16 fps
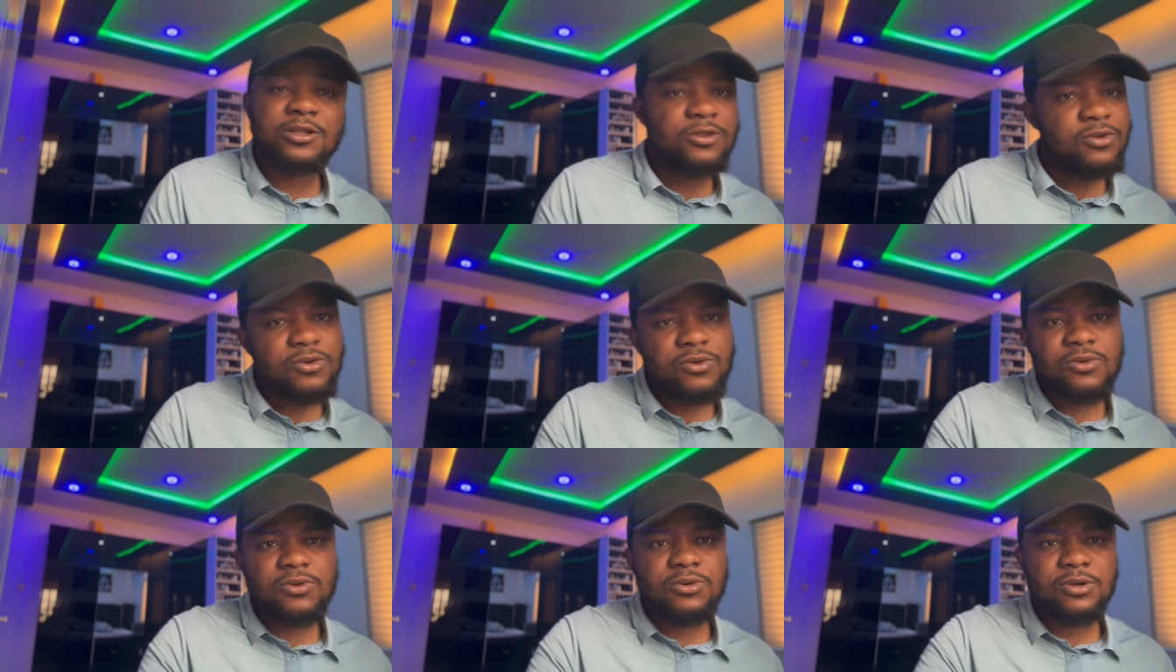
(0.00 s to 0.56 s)

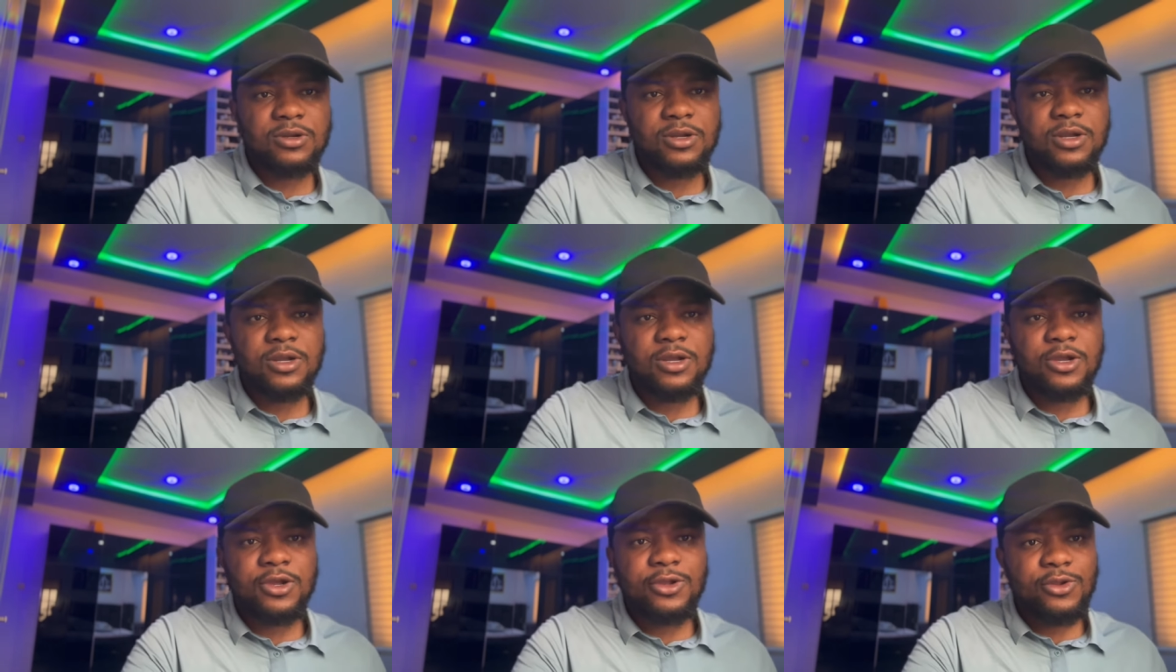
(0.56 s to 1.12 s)
No,
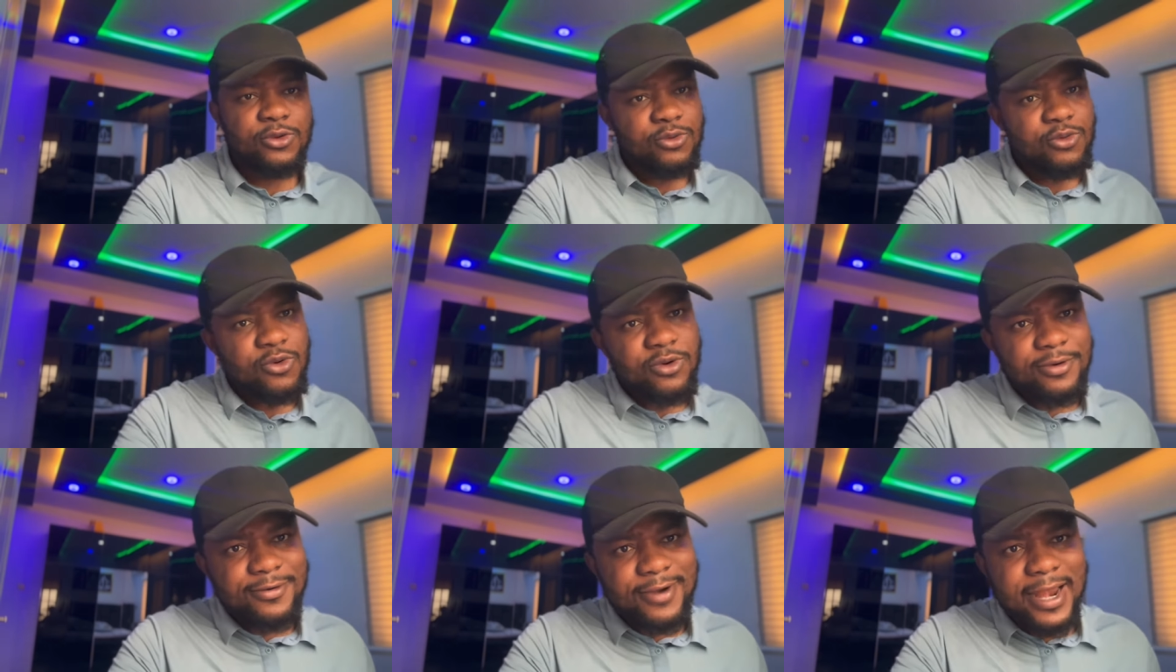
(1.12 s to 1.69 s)
you
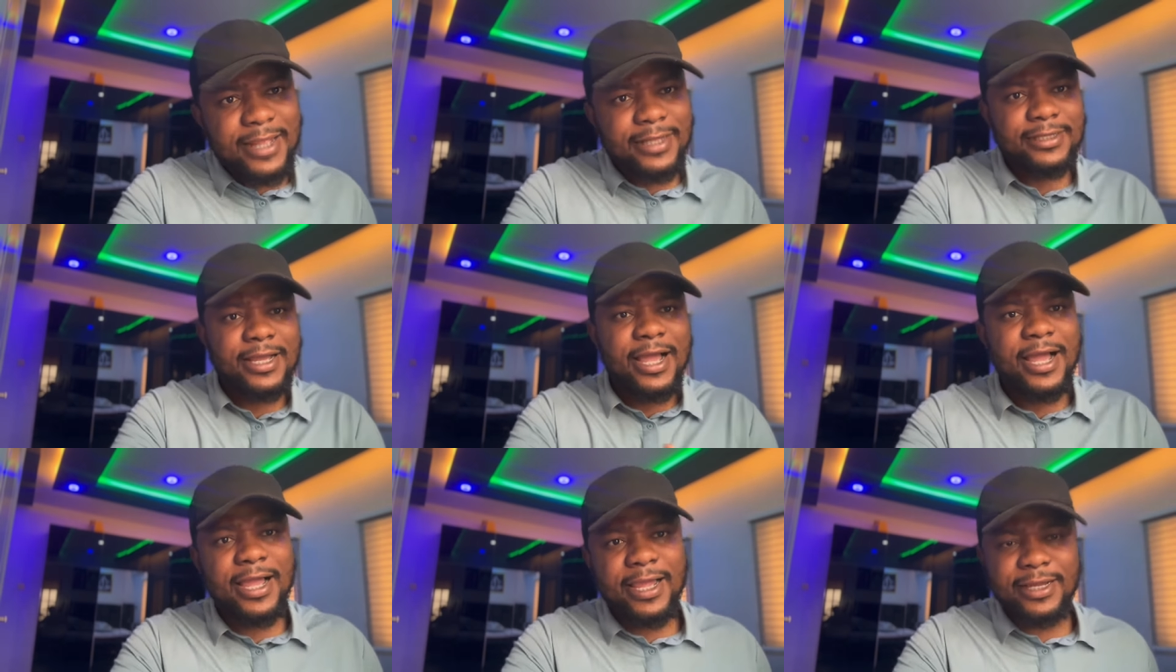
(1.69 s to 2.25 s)
go grind
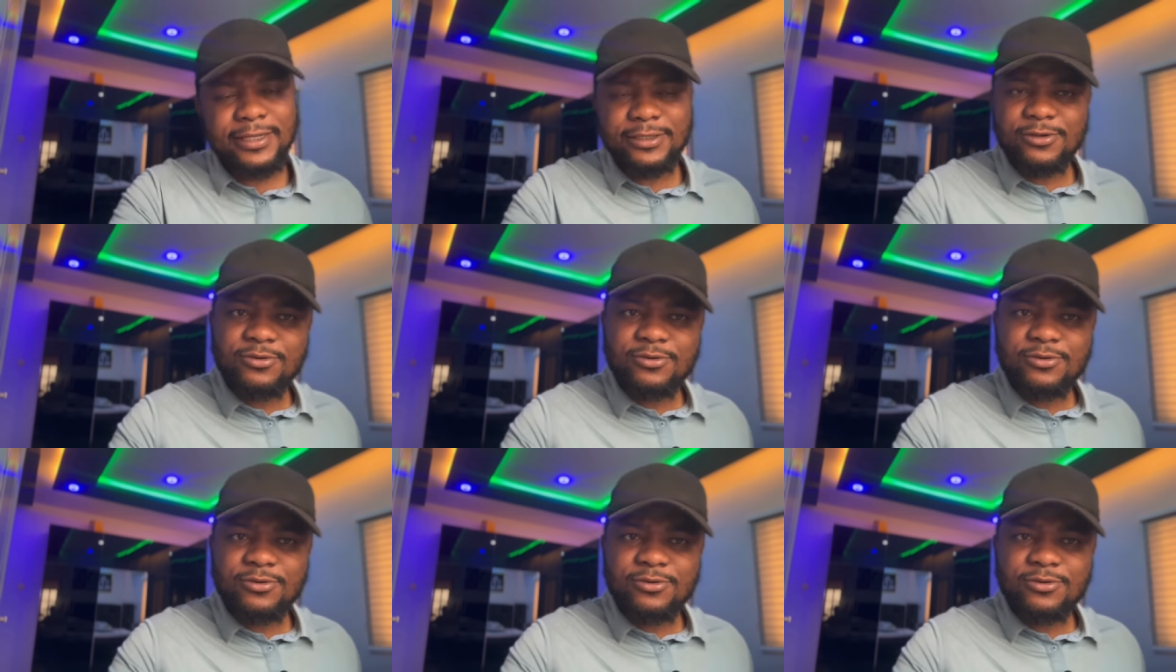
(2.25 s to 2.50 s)
out.